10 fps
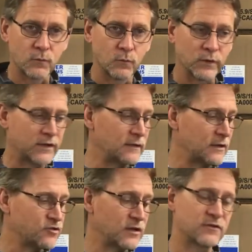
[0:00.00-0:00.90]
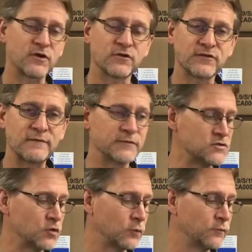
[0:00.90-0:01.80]
What condition is our siphon
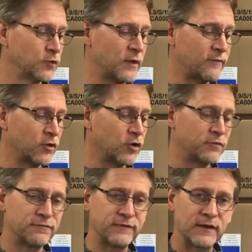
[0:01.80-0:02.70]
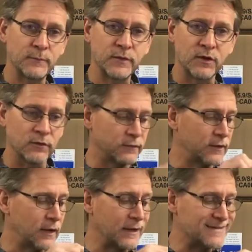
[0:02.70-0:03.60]
tube? Do we have a good fit up here?
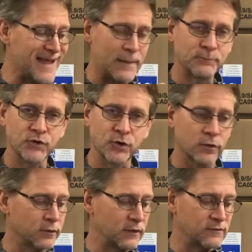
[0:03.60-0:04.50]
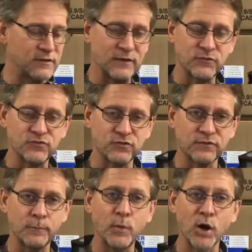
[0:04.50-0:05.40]
The adapter is, in essence, just
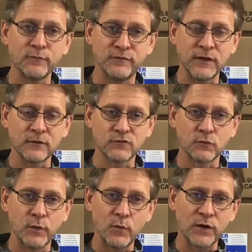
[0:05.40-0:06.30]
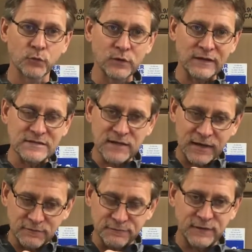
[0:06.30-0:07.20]
a barb fitting, so we want a really
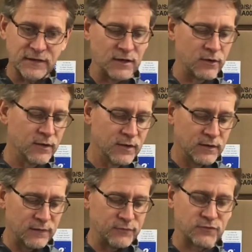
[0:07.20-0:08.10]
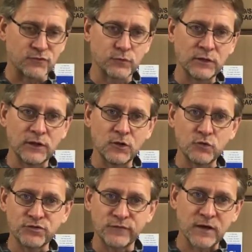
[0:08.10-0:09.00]
tight fit here. If this is really
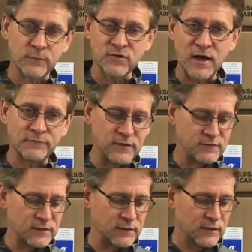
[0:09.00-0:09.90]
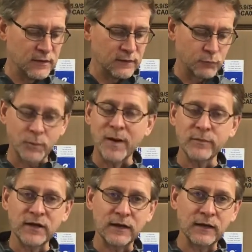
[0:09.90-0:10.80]
loose, if it comes off easy, we're
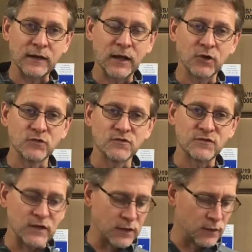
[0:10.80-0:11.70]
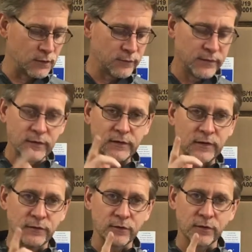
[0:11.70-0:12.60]
probably not getting a good seal.
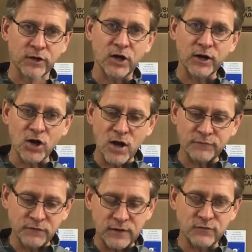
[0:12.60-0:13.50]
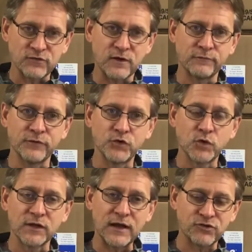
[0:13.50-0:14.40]
Either cut it off and give yourself a new
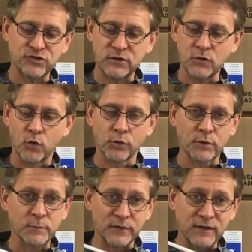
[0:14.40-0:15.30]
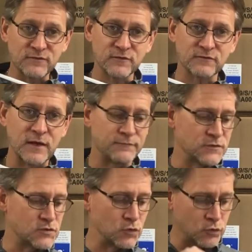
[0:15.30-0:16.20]
connection, or replace the
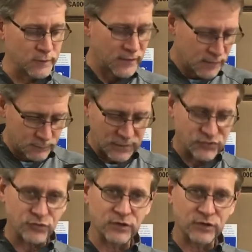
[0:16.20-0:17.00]
siphon tube. Make sure